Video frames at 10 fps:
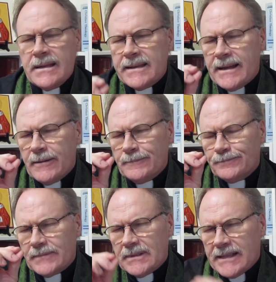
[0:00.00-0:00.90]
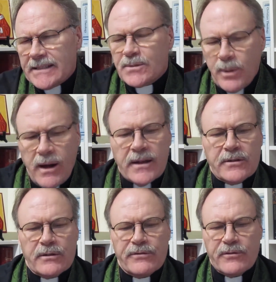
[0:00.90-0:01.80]
Now, let's
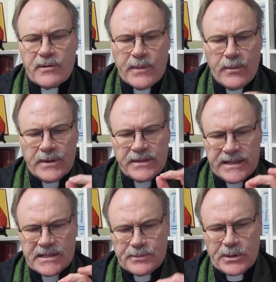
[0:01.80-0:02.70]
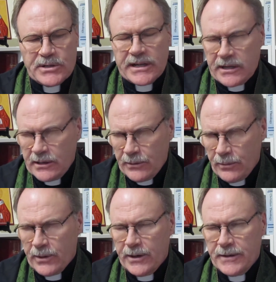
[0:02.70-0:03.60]
ponder for a moment these particular
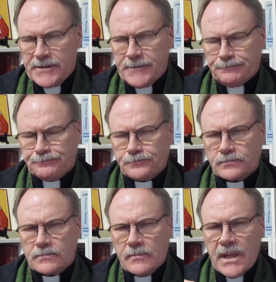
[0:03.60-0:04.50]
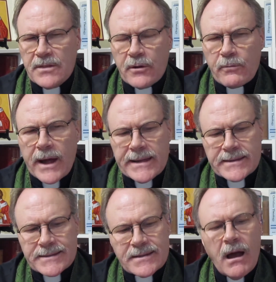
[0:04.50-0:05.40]
words. The
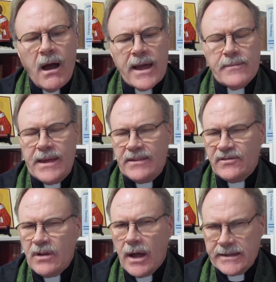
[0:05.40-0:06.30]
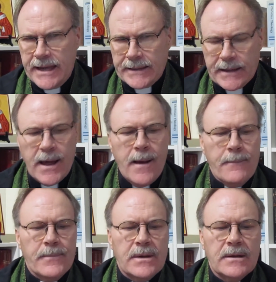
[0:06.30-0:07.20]
right time has not yet come.